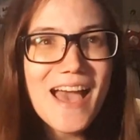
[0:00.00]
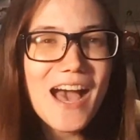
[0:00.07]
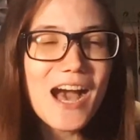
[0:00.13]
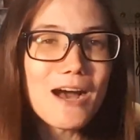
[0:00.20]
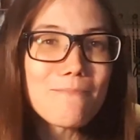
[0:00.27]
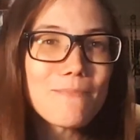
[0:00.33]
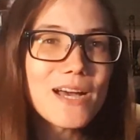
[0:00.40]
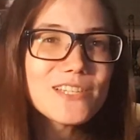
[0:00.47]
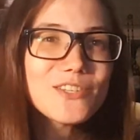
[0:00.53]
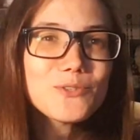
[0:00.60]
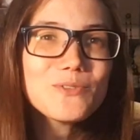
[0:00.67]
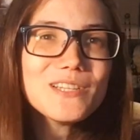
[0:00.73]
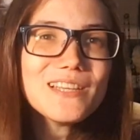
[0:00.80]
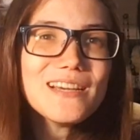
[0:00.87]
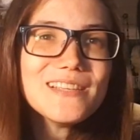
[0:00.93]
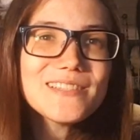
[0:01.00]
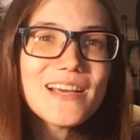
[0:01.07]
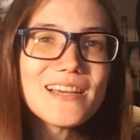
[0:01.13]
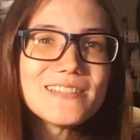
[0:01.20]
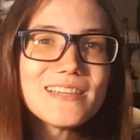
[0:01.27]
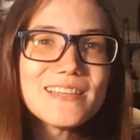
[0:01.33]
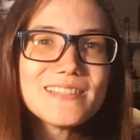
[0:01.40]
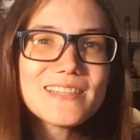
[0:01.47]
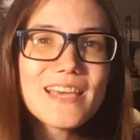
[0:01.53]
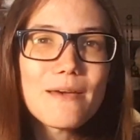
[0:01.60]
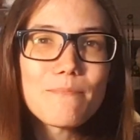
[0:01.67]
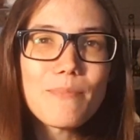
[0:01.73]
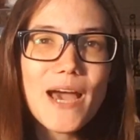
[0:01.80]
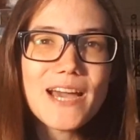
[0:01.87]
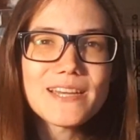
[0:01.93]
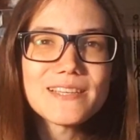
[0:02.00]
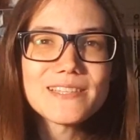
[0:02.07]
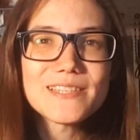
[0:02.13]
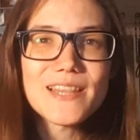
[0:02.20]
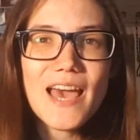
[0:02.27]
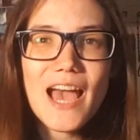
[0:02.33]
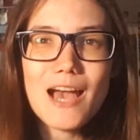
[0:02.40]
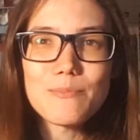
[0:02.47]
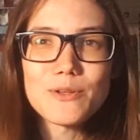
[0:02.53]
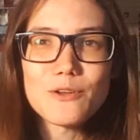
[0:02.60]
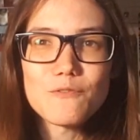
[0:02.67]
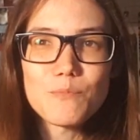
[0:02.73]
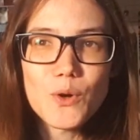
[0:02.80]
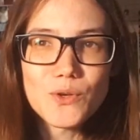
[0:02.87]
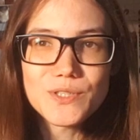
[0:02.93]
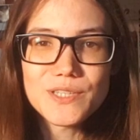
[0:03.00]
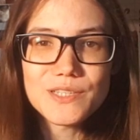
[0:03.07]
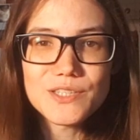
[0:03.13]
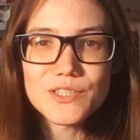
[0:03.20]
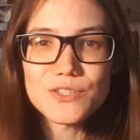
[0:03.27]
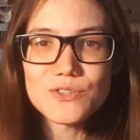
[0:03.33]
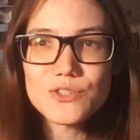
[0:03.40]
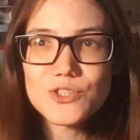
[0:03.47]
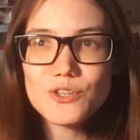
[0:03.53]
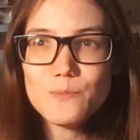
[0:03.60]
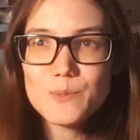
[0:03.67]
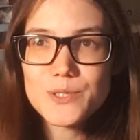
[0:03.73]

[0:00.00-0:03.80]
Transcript: I just realized I need to get back into the habit of posting to YouTube,